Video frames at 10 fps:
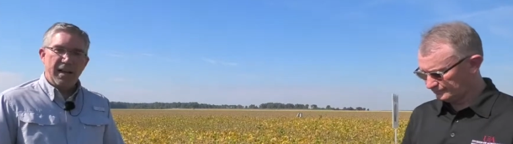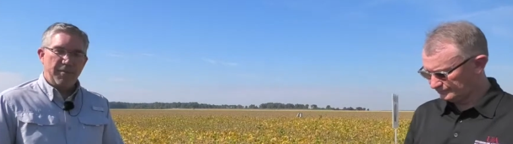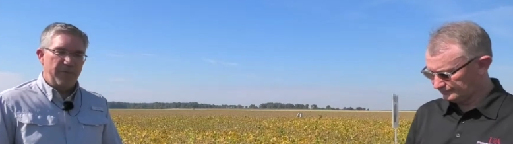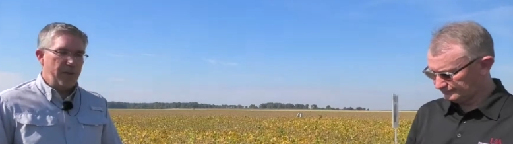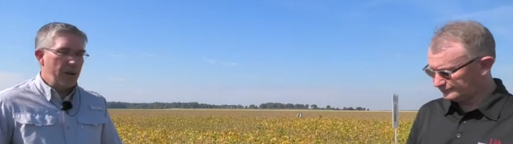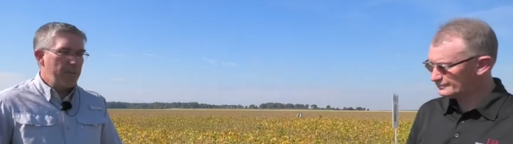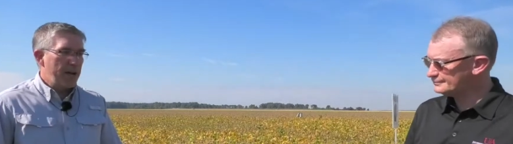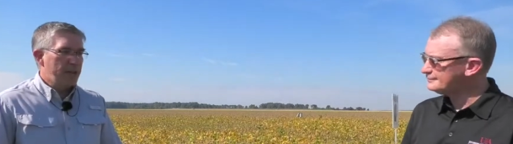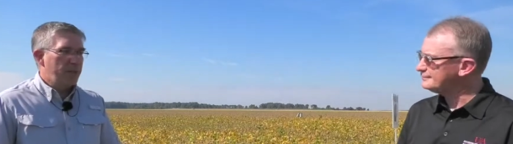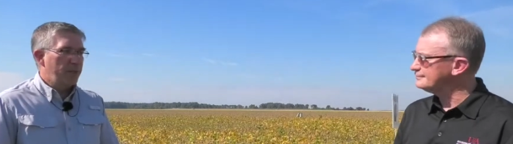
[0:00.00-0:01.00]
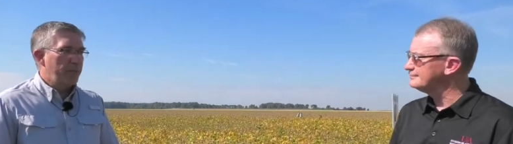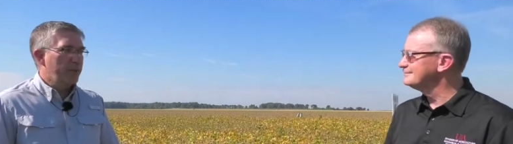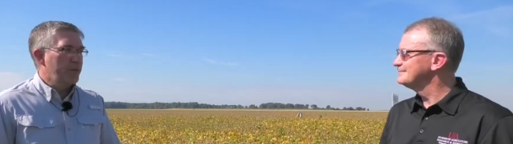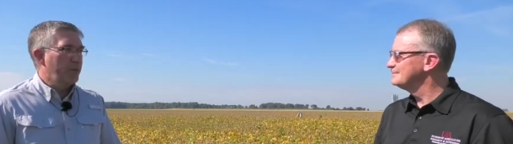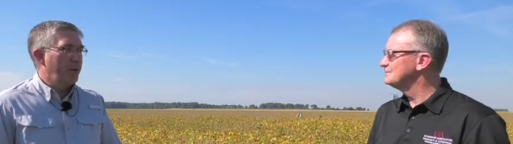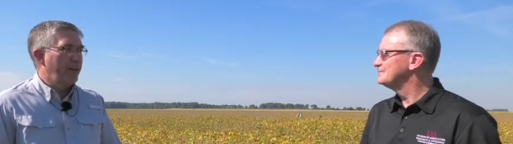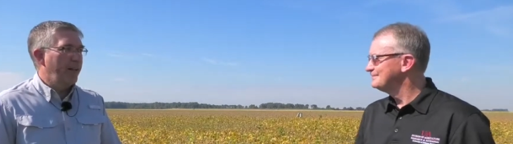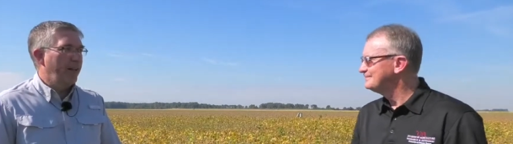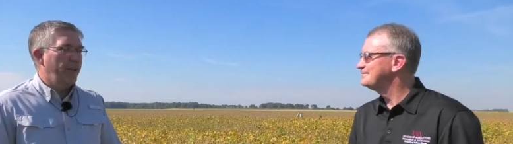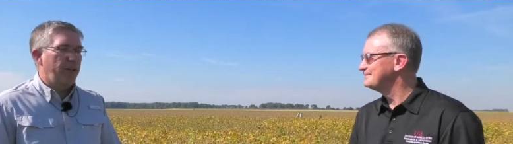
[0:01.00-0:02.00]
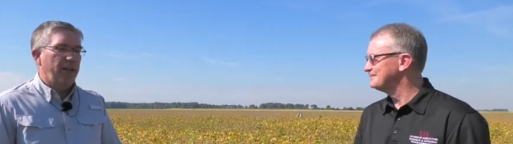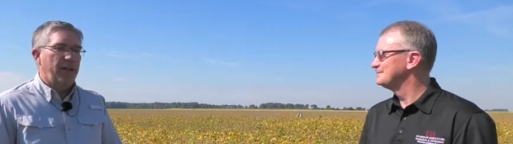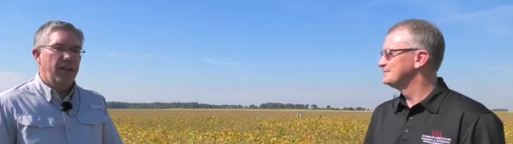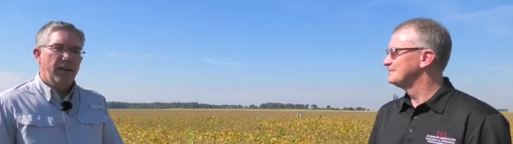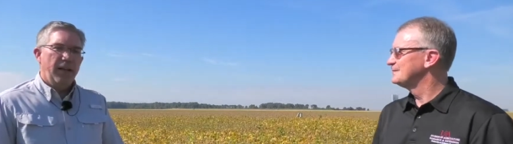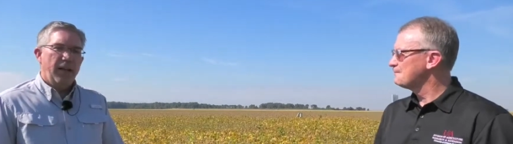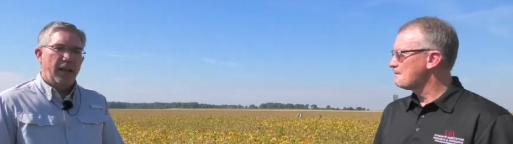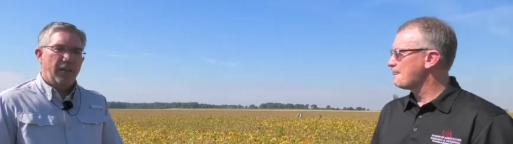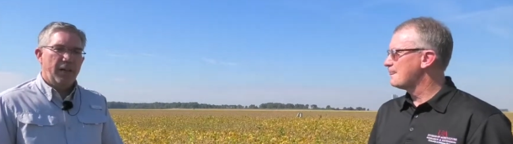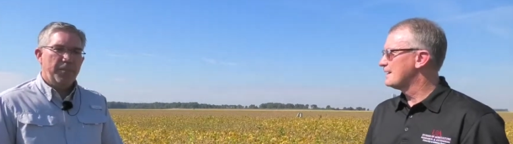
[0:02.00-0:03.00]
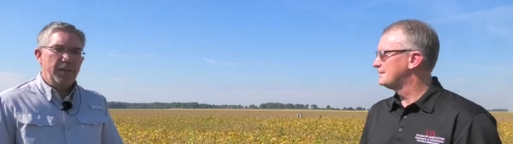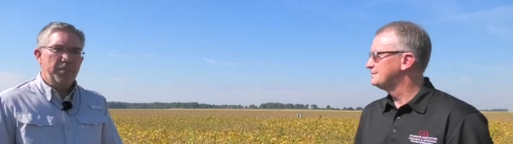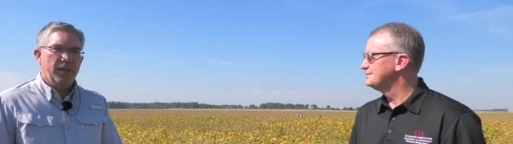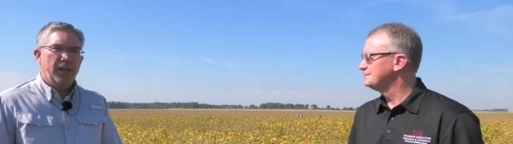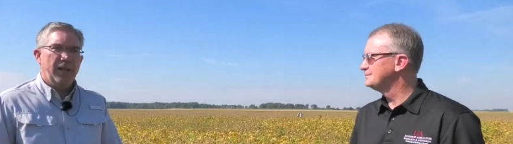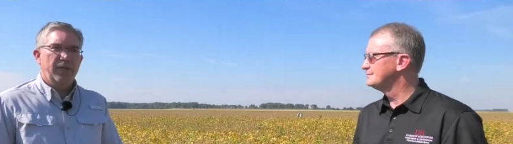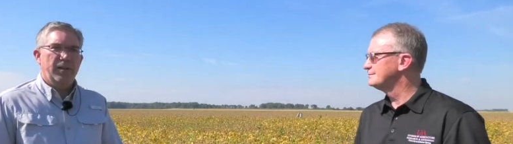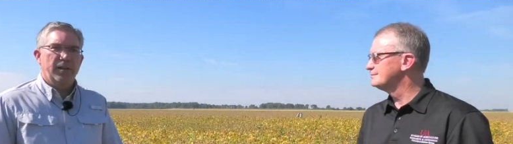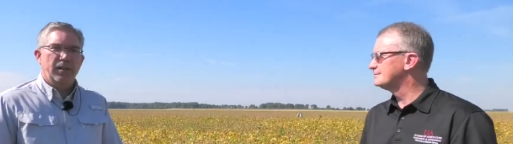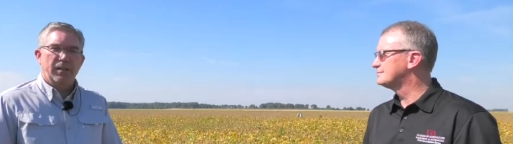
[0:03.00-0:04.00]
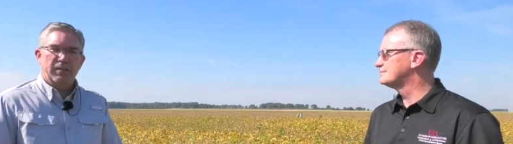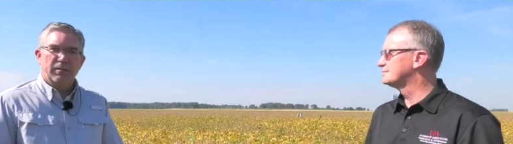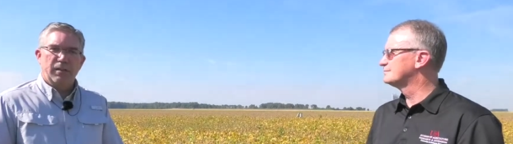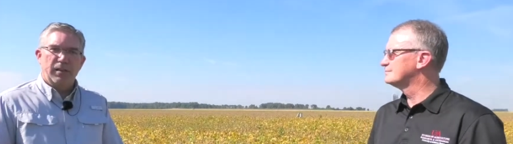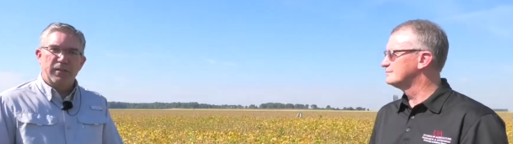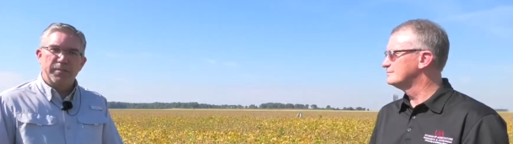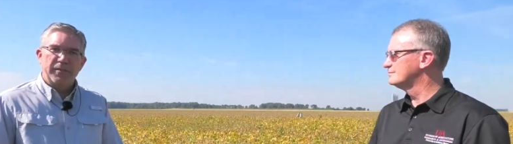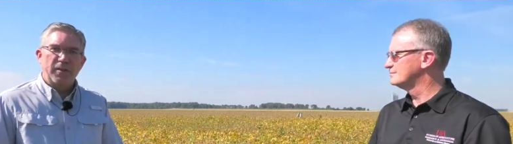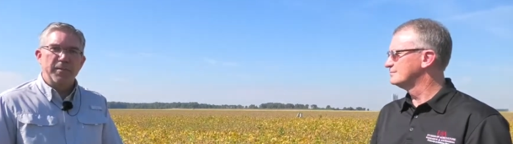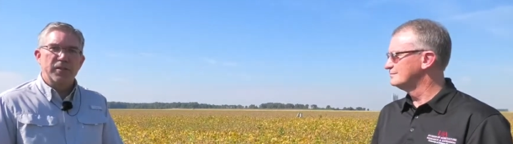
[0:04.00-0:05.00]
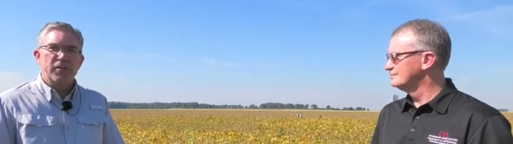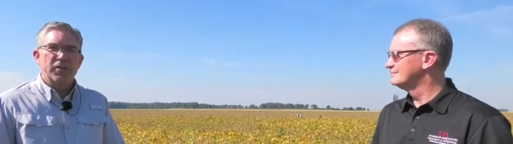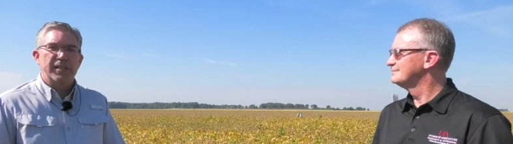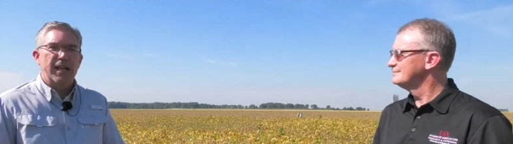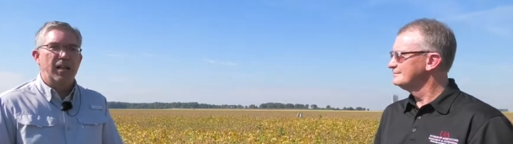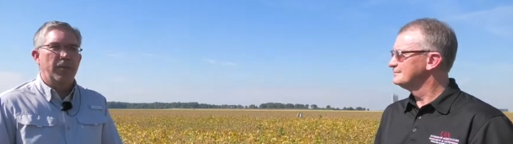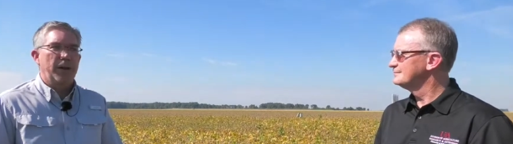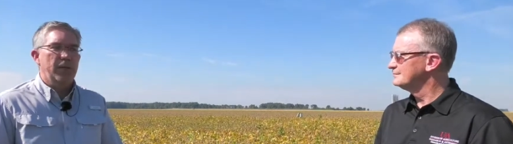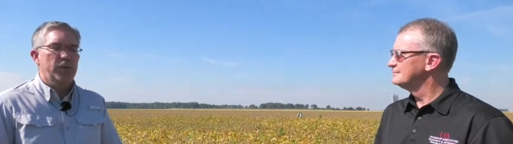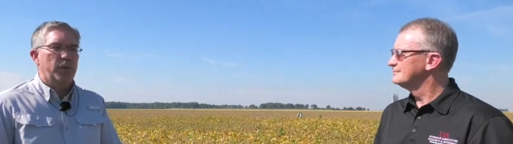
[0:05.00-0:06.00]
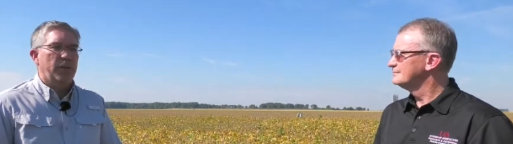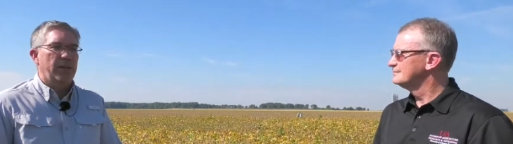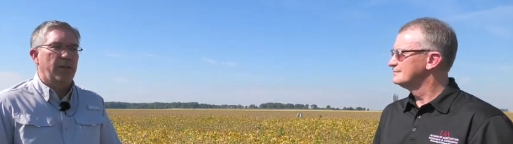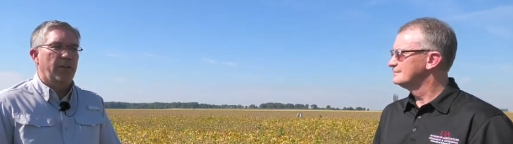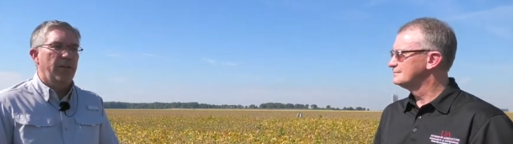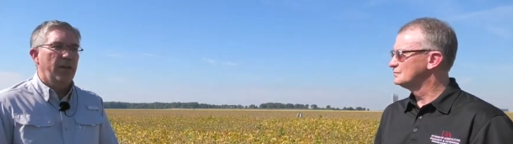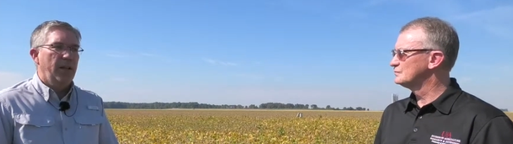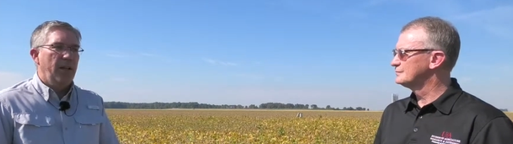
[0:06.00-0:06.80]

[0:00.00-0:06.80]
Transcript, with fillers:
Speaker 1: am very passionate about soil health, and a lot of people have a little bit of a misunderstanding about soil health.